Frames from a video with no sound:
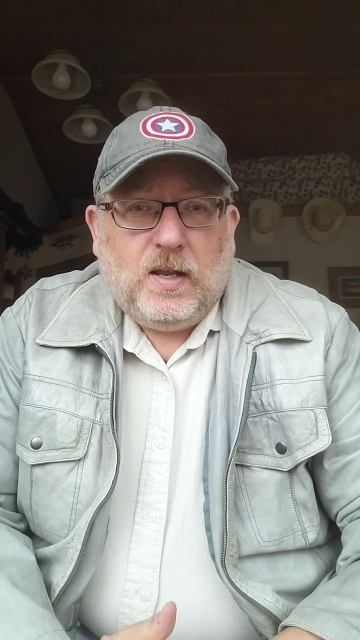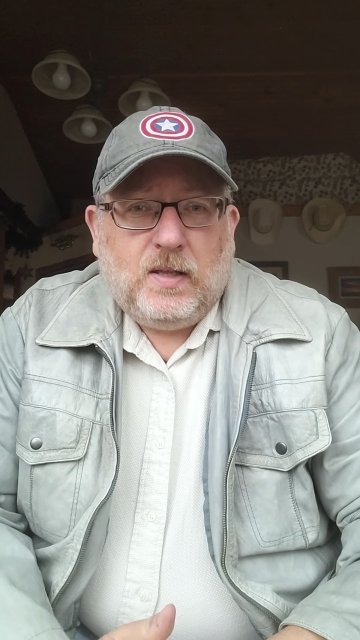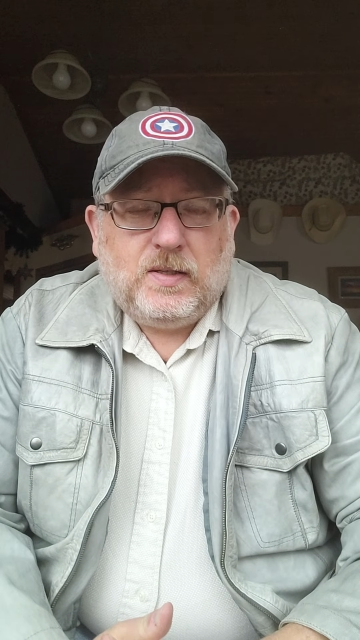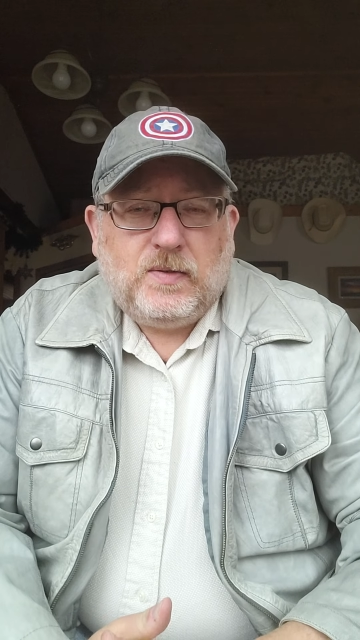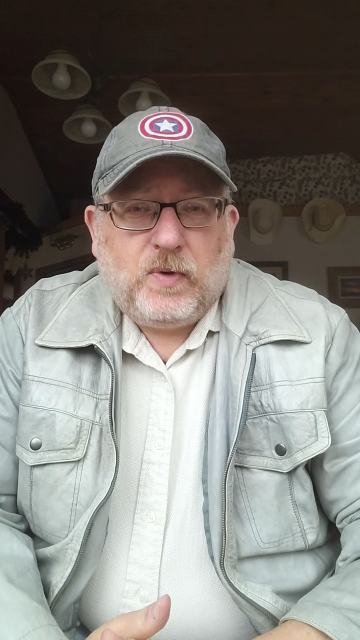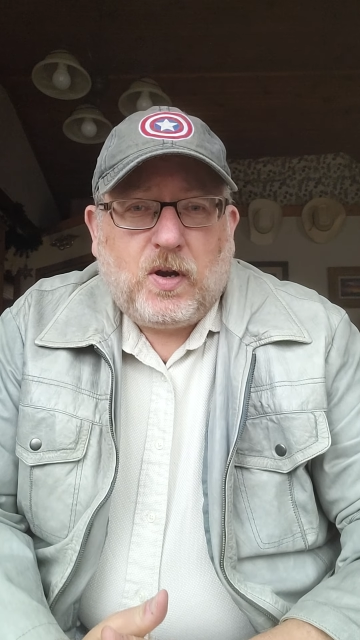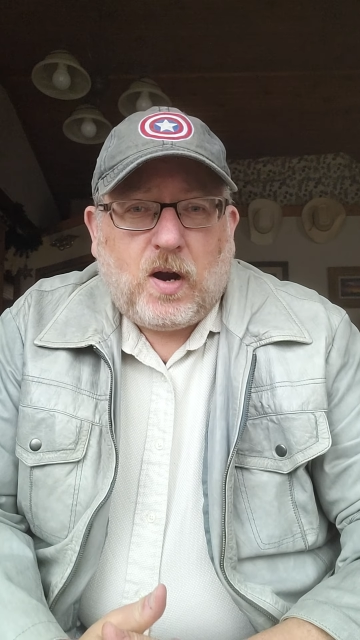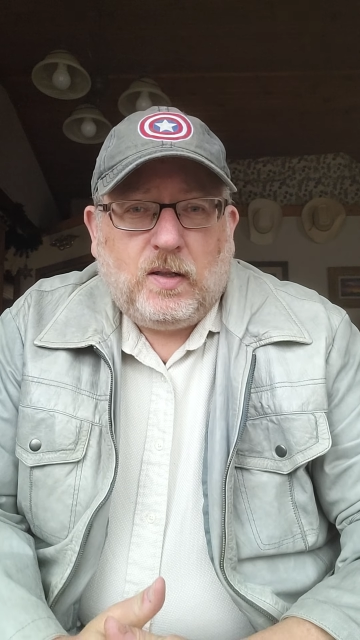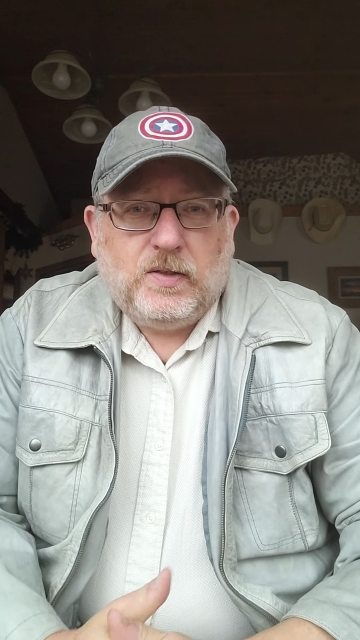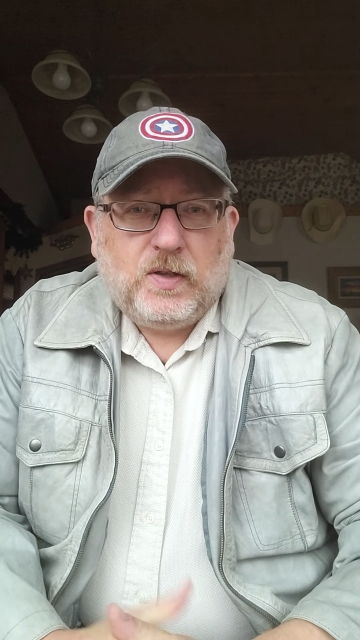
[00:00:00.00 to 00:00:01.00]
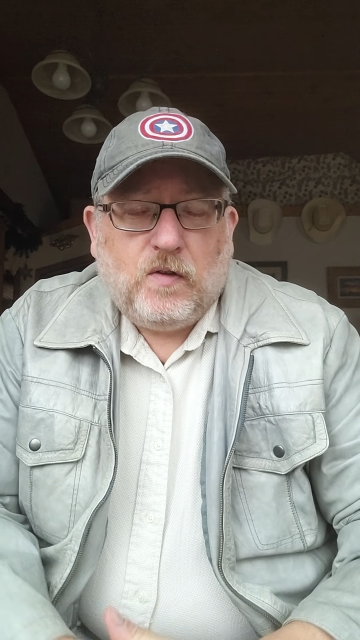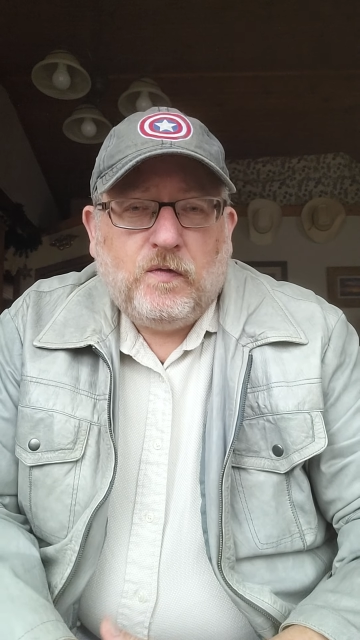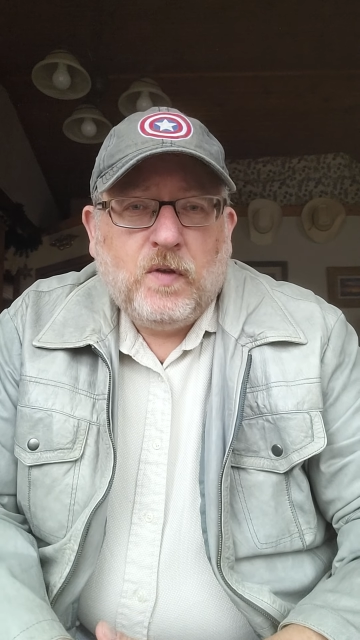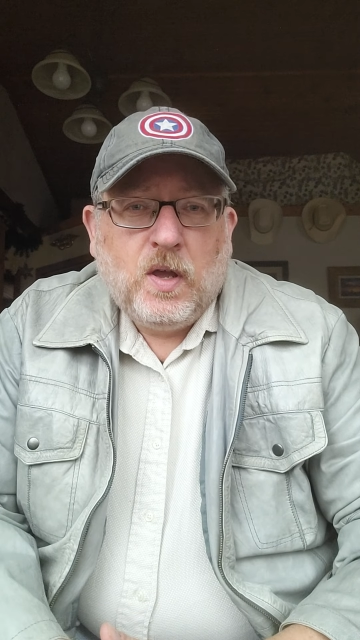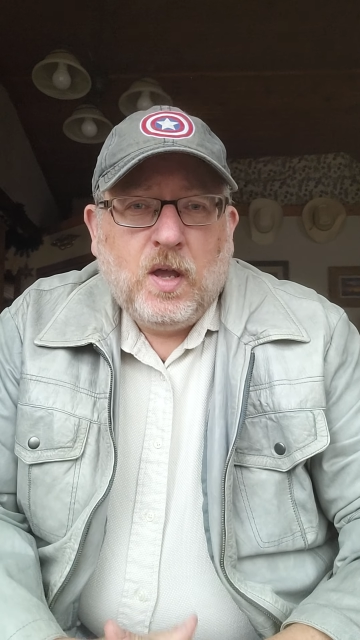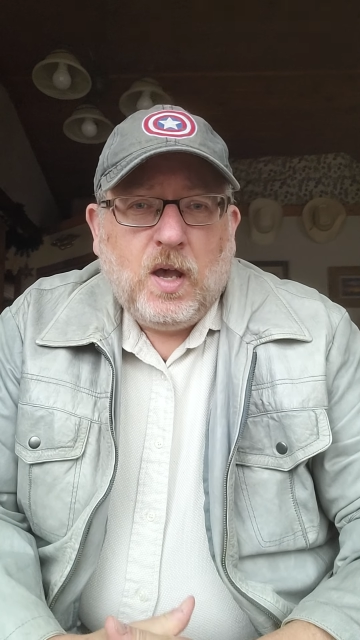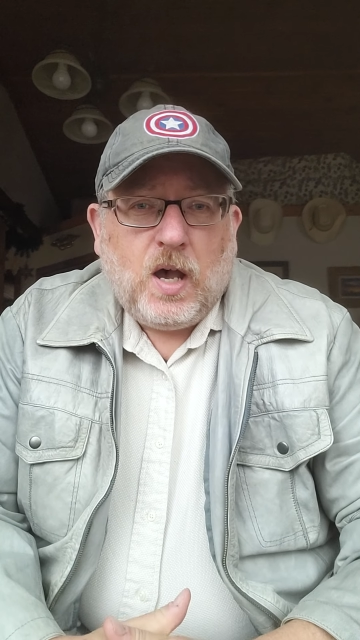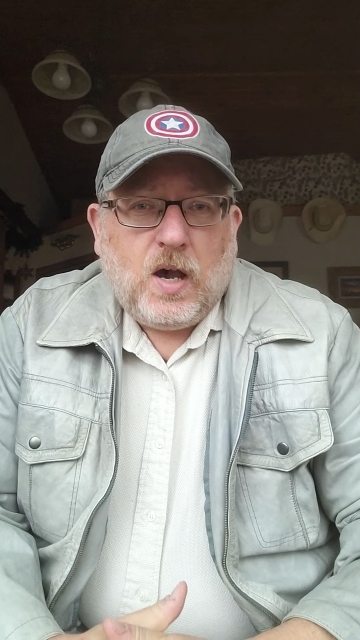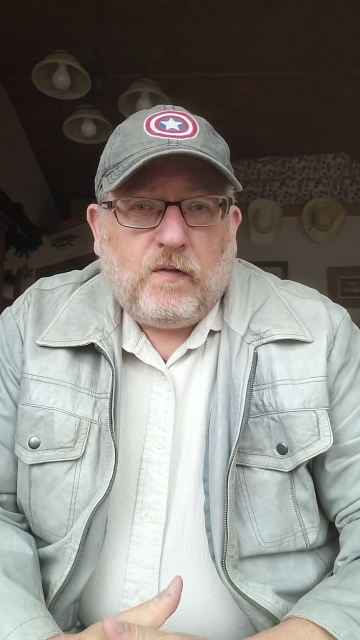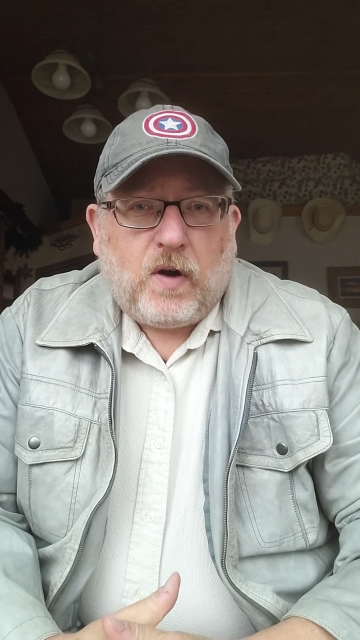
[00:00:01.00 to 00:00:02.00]
It's regardless of
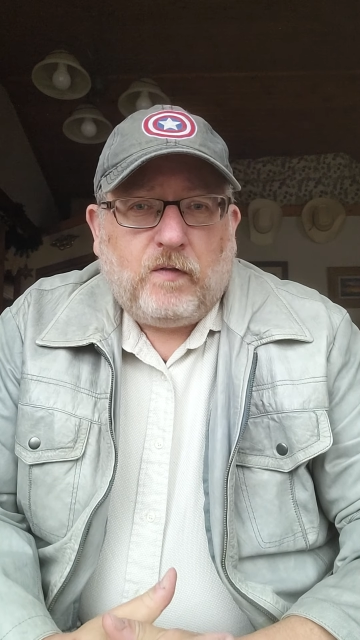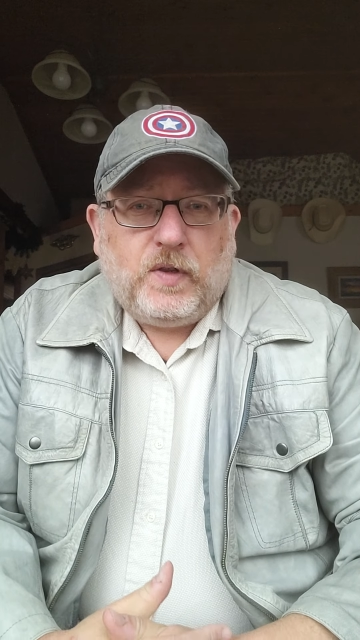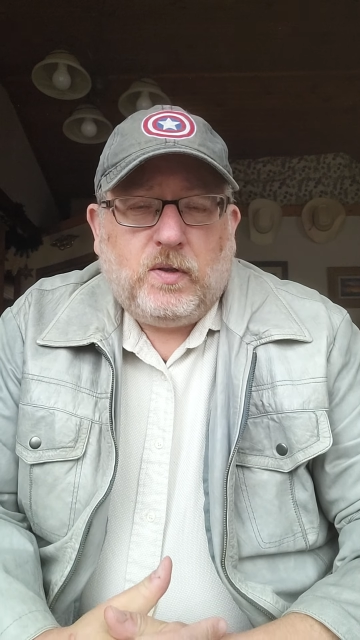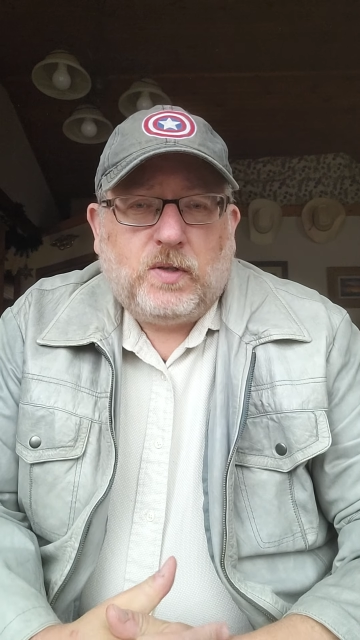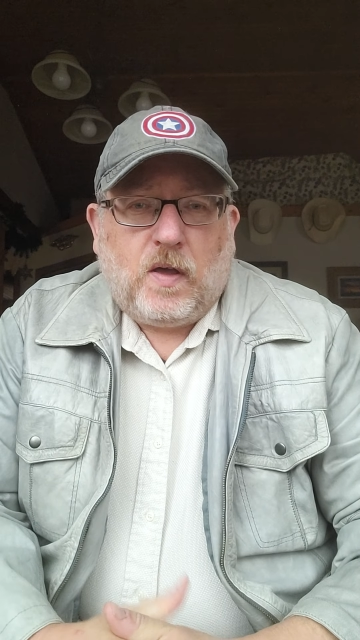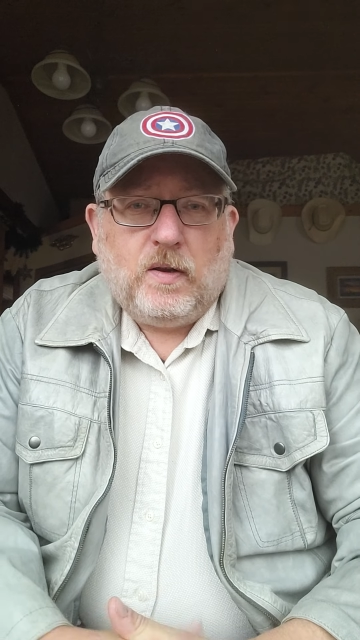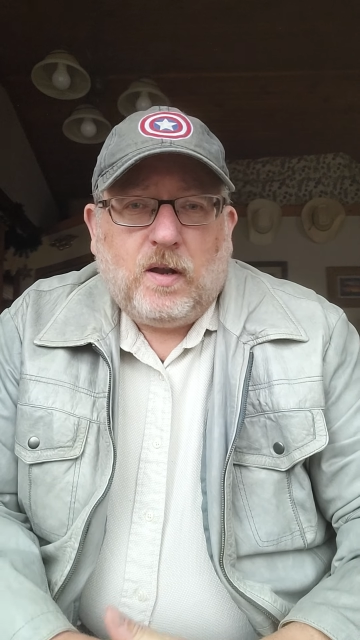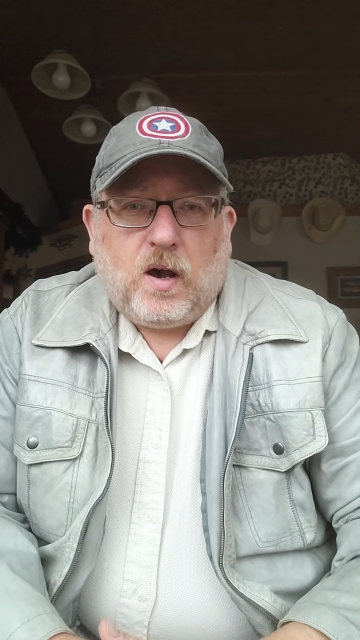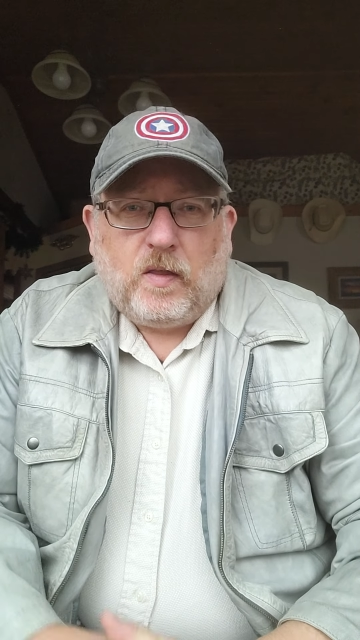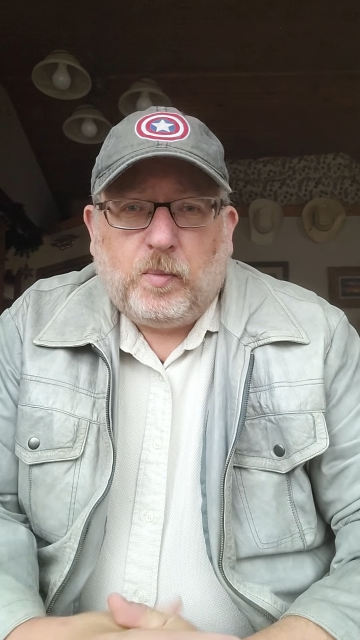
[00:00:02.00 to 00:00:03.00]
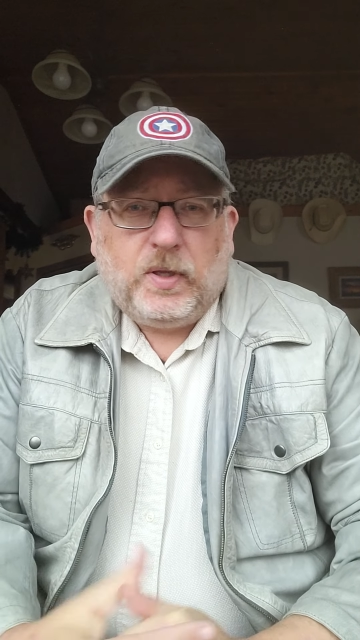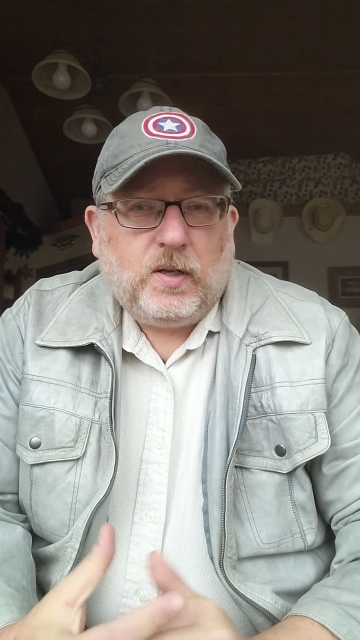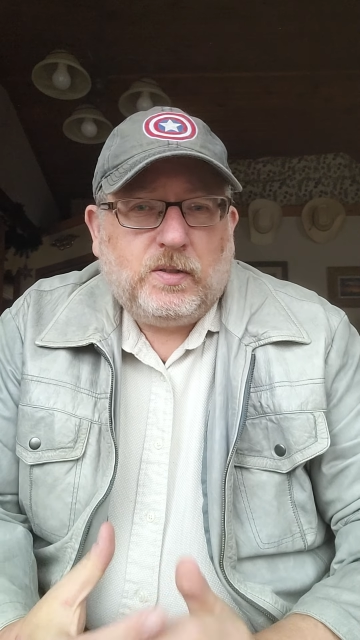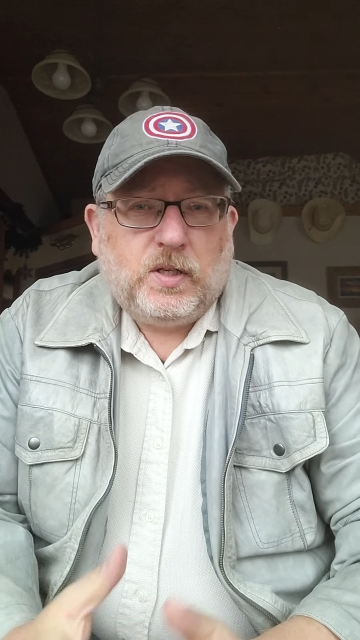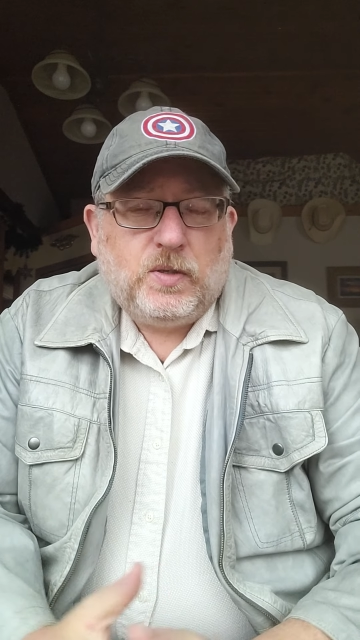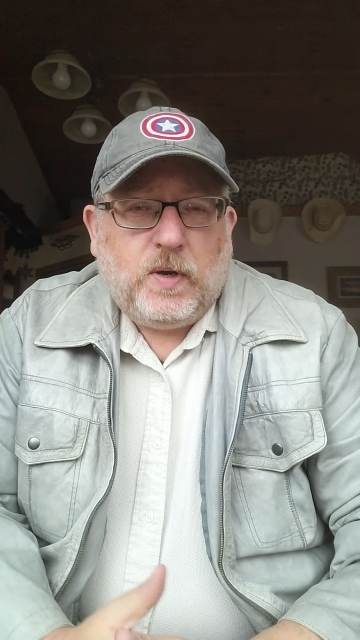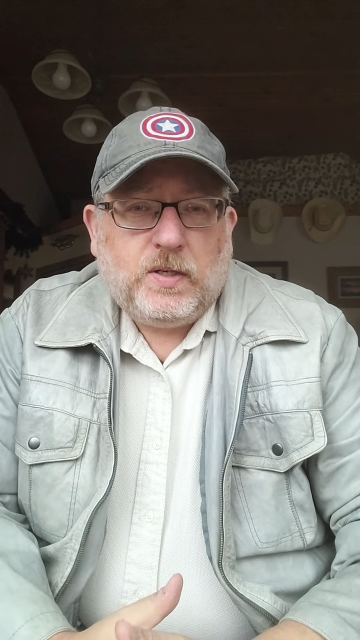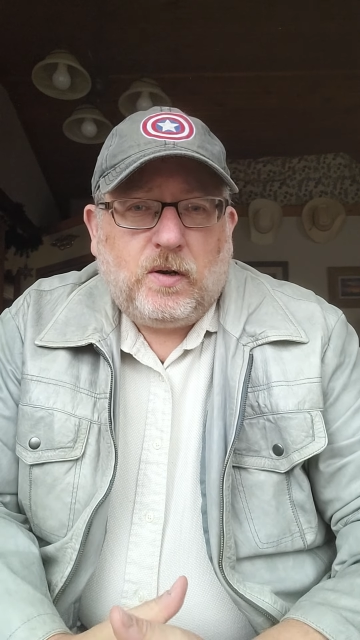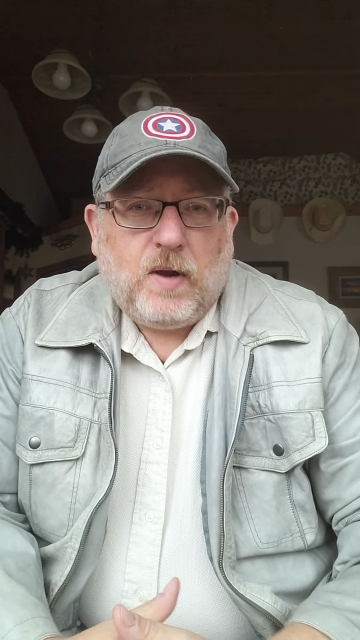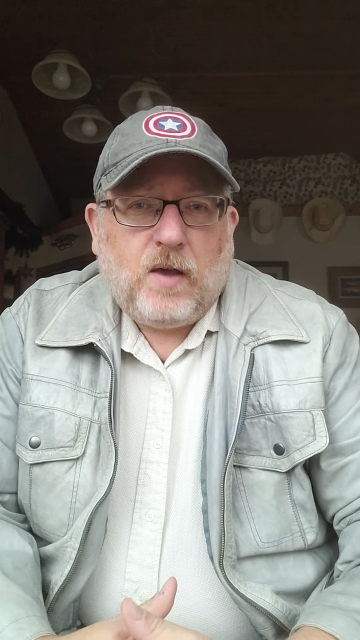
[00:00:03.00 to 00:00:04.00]
our views on all the political
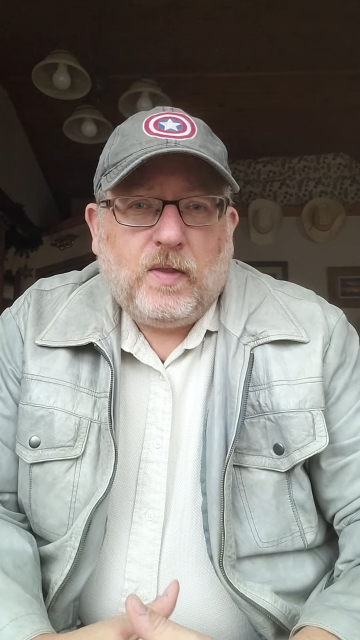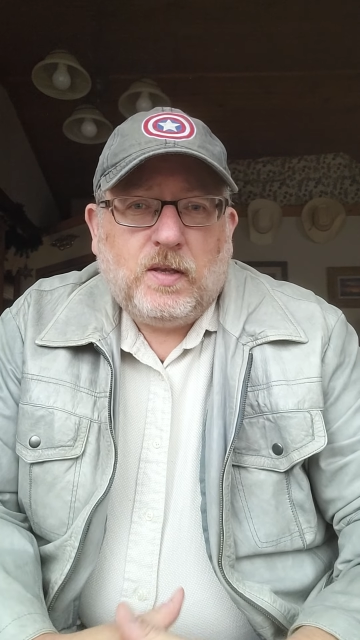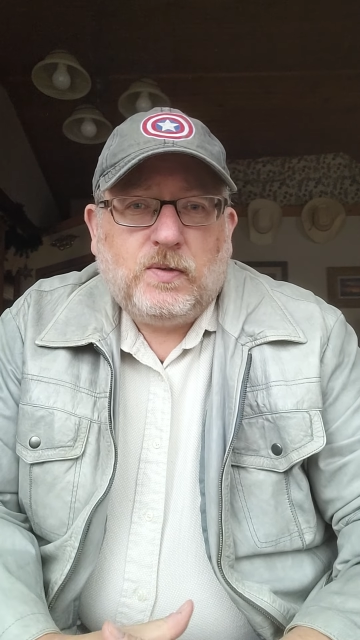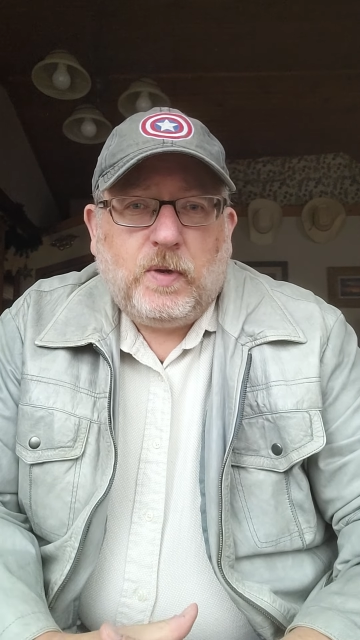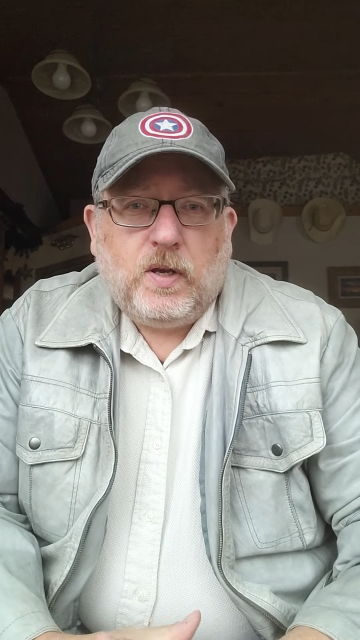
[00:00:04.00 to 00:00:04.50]
situation around this.